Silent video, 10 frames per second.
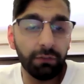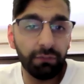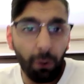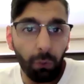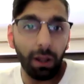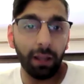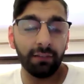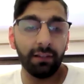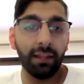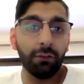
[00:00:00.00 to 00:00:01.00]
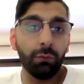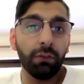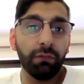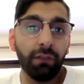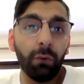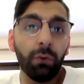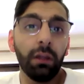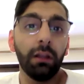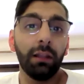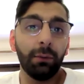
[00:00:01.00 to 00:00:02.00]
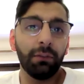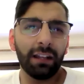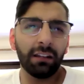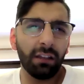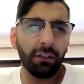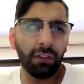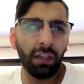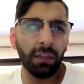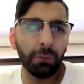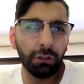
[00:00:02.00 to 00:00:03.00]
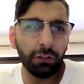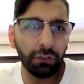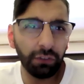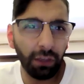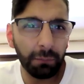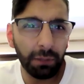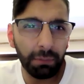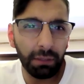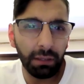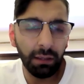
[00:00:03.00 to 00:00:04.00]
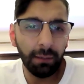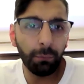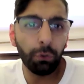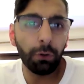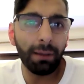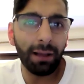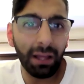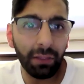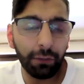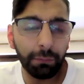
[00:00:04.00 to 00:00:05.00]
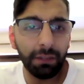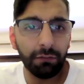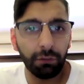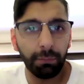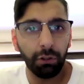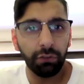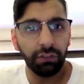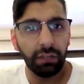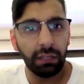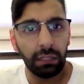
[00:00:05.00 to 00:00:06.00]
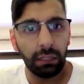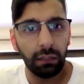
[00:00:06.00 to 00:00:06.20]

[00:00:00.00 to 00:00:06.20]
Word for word: felt isolated, we felt like we've had a tough time, but could you just tell me a bit more about how that's been for the past year?